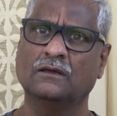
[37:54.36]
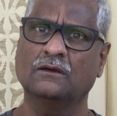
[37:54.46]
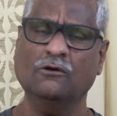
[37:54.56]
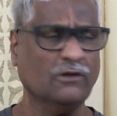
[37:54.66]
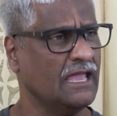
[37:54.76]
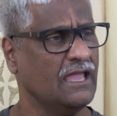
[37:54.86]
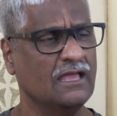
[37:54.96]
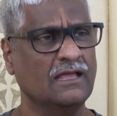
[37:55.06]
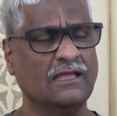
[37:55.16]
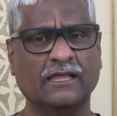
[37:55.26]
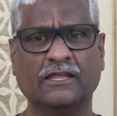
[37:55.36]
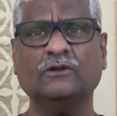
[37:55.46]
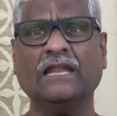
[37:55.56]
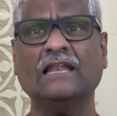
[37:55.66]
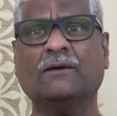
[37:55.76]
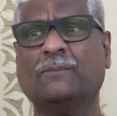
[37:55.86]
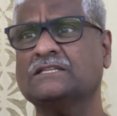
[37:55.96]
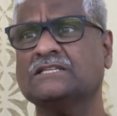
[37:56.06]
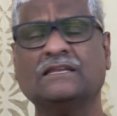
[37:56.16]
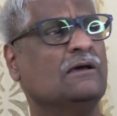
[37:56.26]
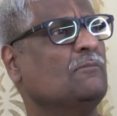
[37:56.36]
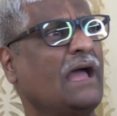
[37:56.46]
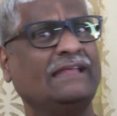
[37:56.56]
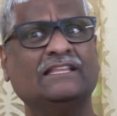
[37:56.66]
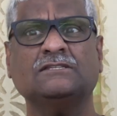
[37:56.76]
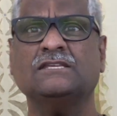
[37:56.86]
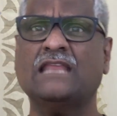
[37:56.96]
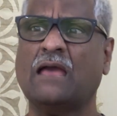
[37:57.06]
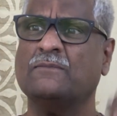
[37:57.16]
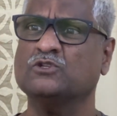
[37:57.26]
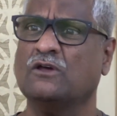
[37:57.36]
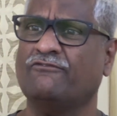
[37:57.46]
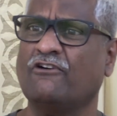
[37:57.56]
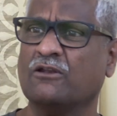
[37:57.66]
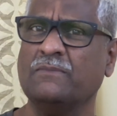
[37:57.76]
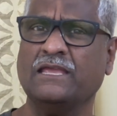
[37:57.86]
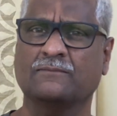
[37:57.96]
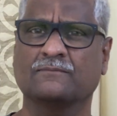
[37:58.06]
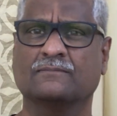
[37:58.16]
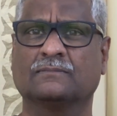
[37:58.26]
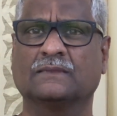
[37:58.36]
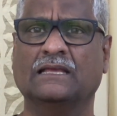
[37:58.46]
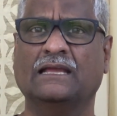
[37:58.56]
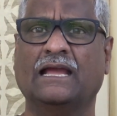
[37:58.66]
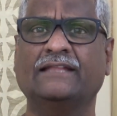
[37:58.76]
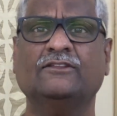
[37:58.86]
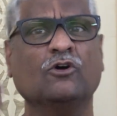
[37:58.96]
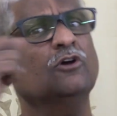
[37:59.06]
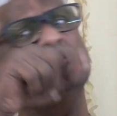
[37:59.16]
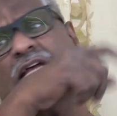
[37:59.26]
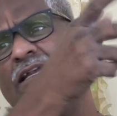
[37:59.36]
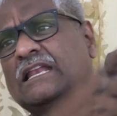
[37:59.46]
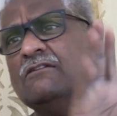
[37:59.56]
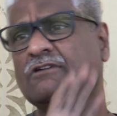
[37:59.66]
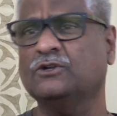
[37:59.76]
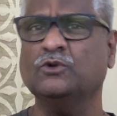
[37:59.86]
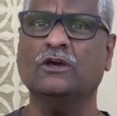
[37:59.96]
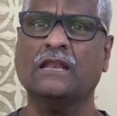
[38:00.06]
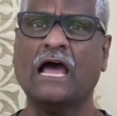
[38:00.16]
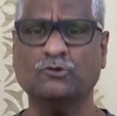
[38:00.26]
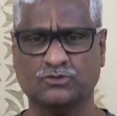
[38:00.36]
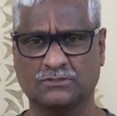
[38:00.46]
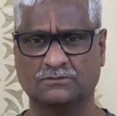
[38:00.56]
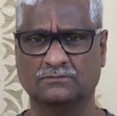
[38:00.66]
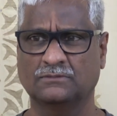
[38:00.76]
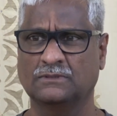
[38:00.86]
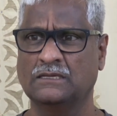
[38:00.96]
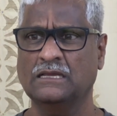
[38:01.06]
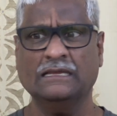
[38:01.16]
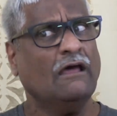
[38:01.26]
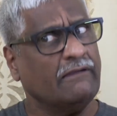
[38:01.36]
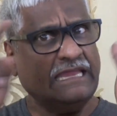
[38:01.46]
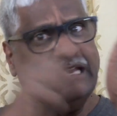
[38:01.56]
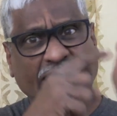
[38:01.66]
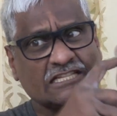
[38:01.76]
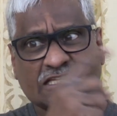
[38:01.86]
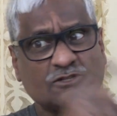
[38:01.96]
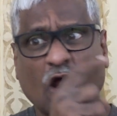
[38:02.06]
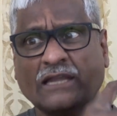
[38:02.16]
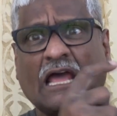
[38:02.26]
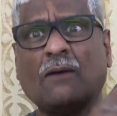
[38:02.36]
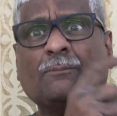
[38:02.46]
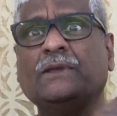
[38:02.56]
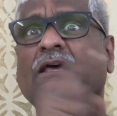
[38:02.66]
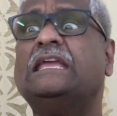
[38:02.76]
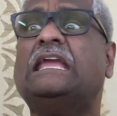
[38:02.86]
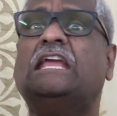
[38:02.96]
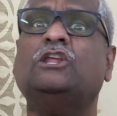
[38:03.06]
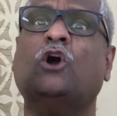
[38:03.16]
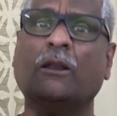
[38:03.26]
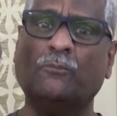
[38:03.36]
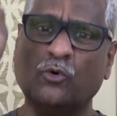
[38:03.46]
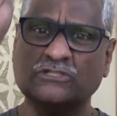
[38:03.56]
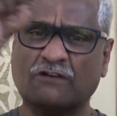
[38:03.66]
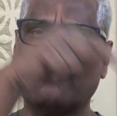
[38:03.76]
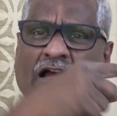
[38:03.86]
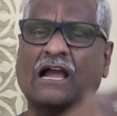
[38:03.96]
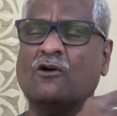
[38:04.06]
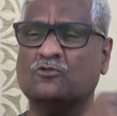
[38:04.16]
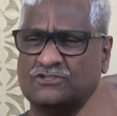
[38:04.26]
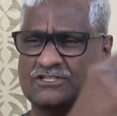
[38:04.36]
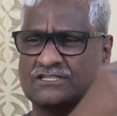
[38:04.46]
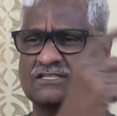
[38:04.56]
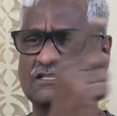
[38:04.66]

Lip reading: Okay? You tell the person, buy this in Amazon for me. And the goods are delivered to your house. Now it is not appearing in your books of accounts.